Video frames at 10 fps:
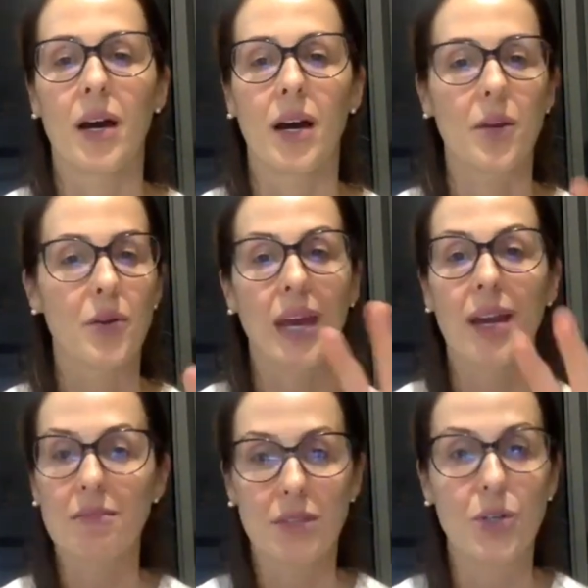You
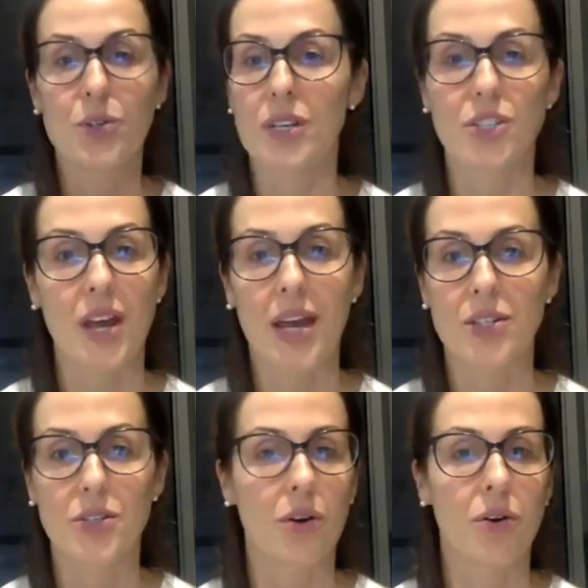can use the
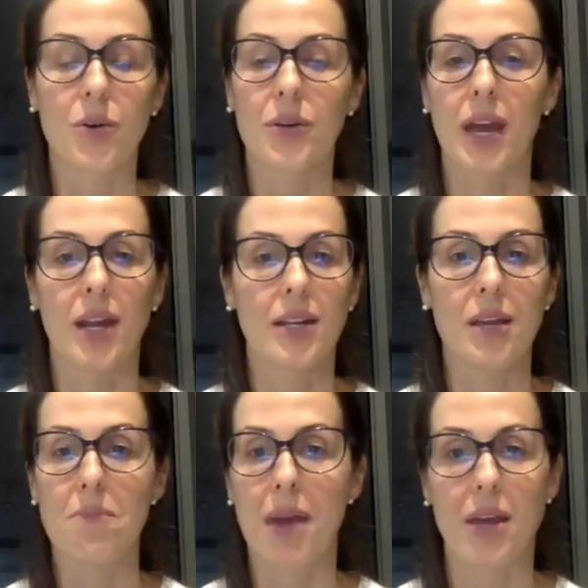chat or you can
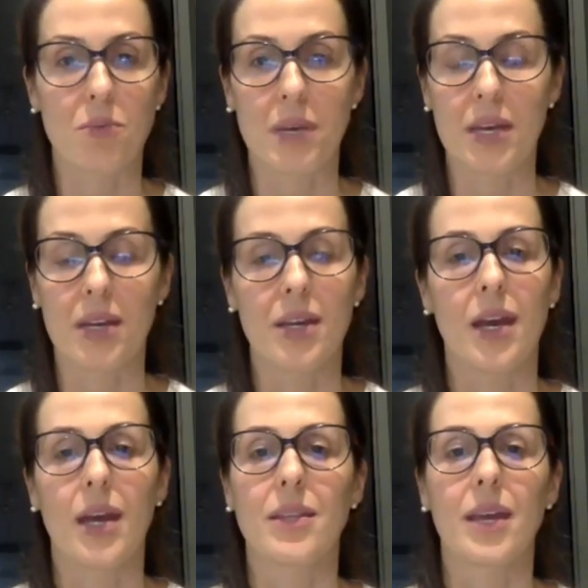email me
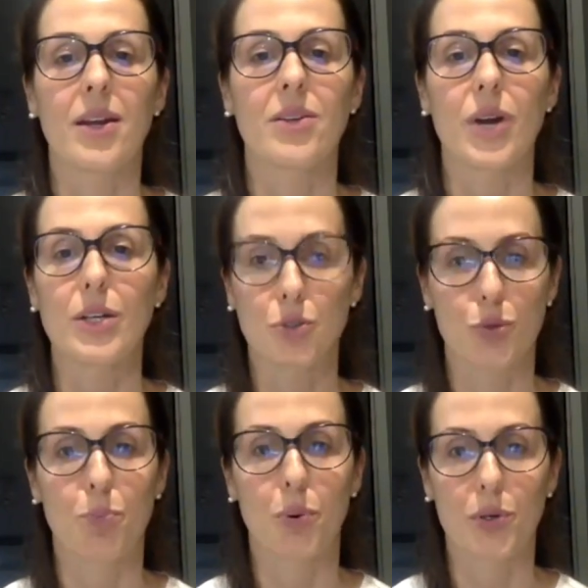and then I try to
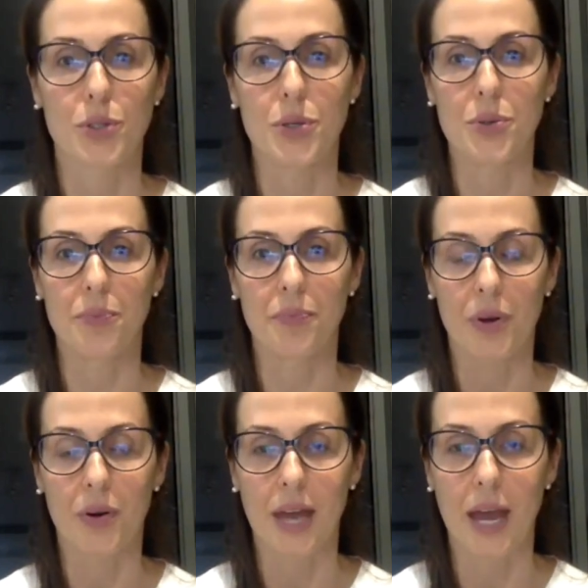support you.
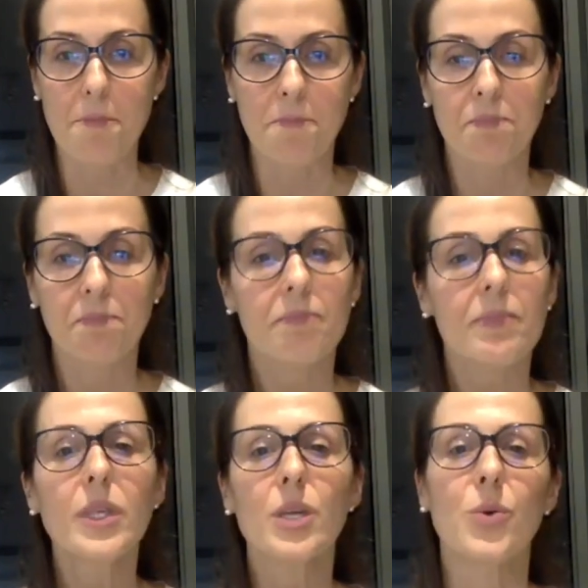Okay?
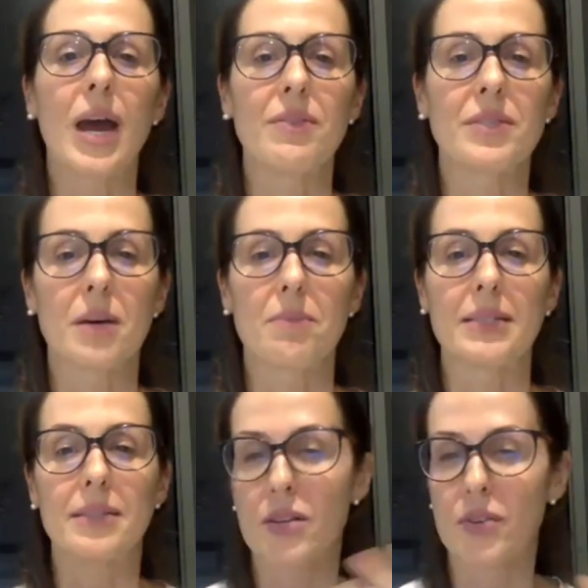We have some
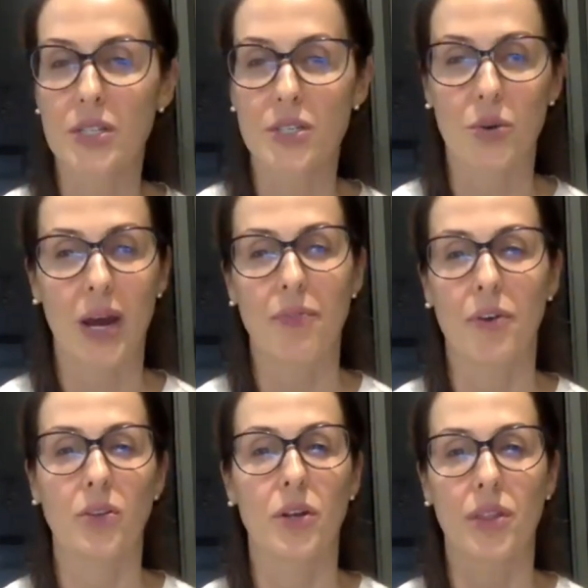materials, we have
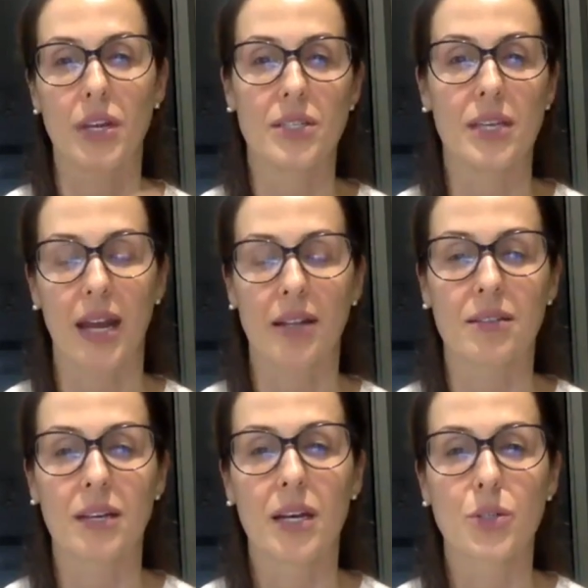other things that can
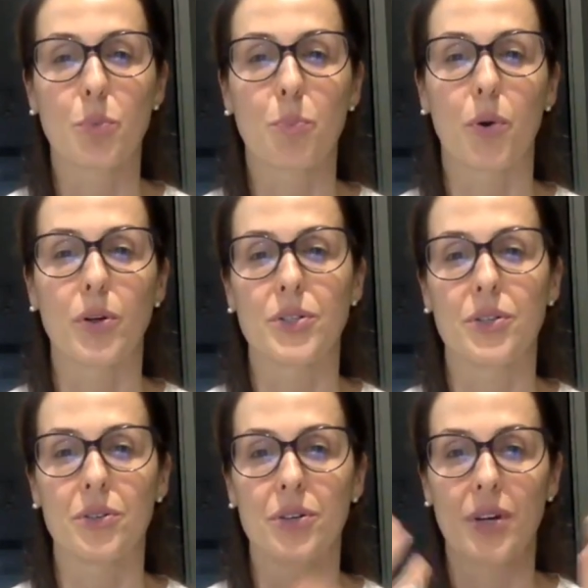support
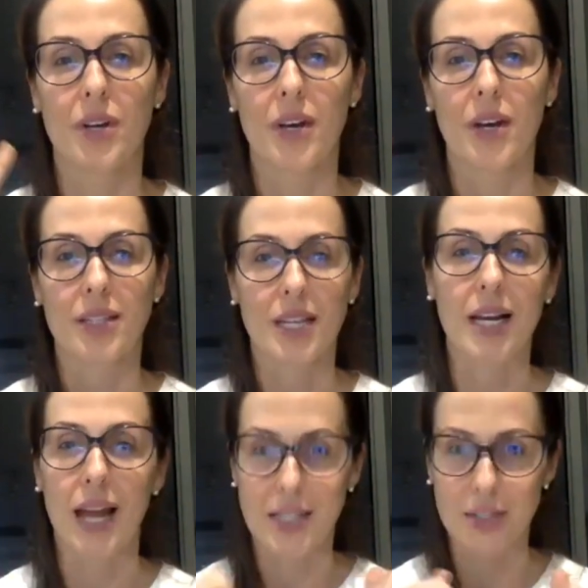you, the
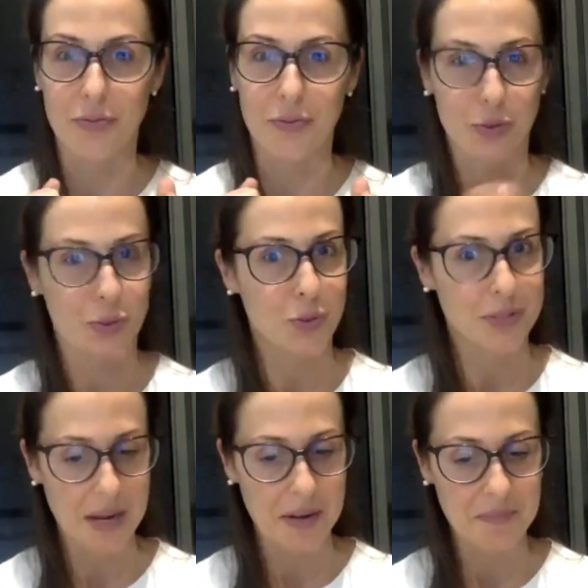class for
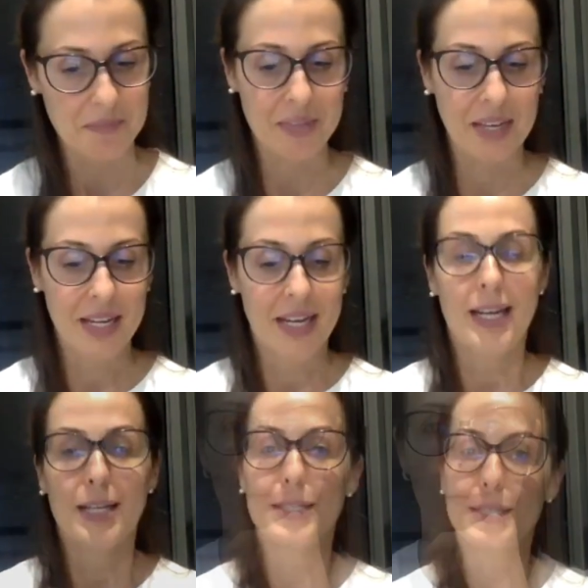today.
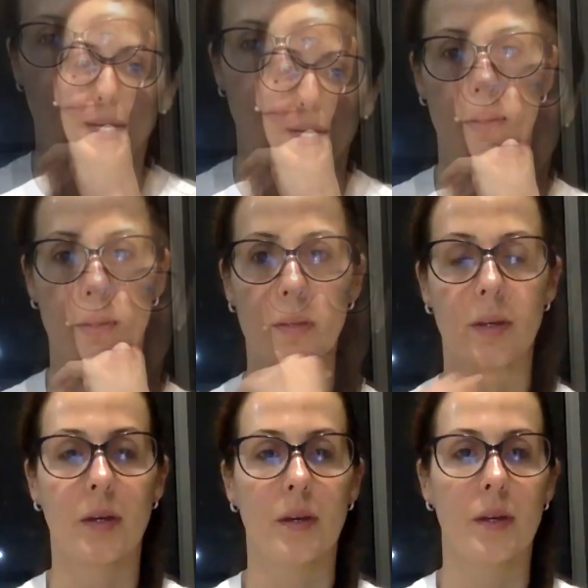So,